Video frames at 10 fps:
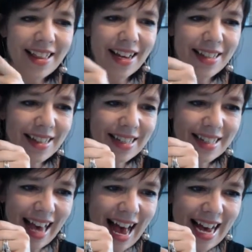that this
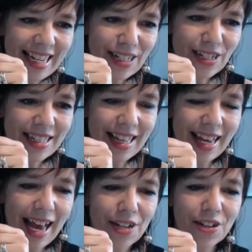cat looks
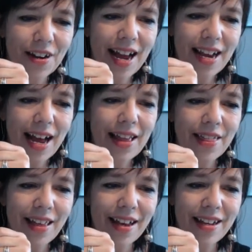like Escher, and I
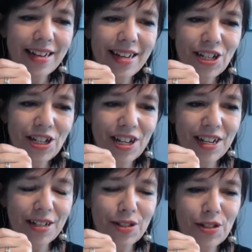think she
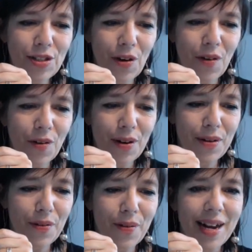is so
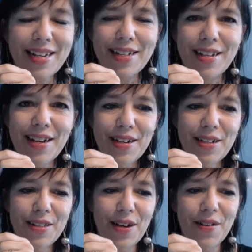right.
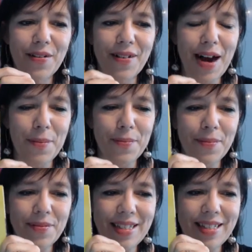So, um,
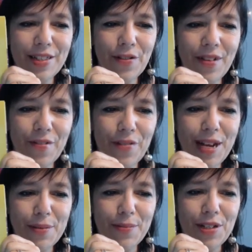this is for
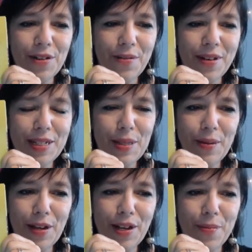him too. It's
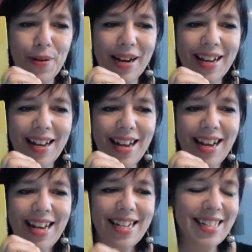going to brighten
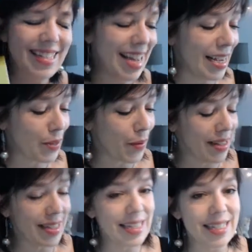his day as well.
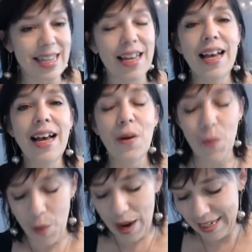And let's see
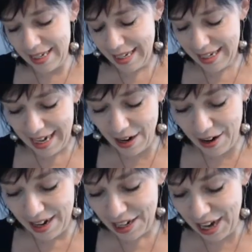what
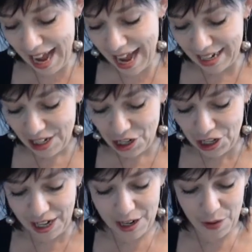Dara had to
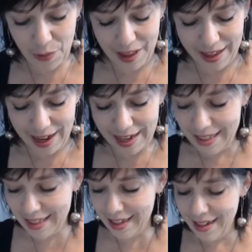share with us.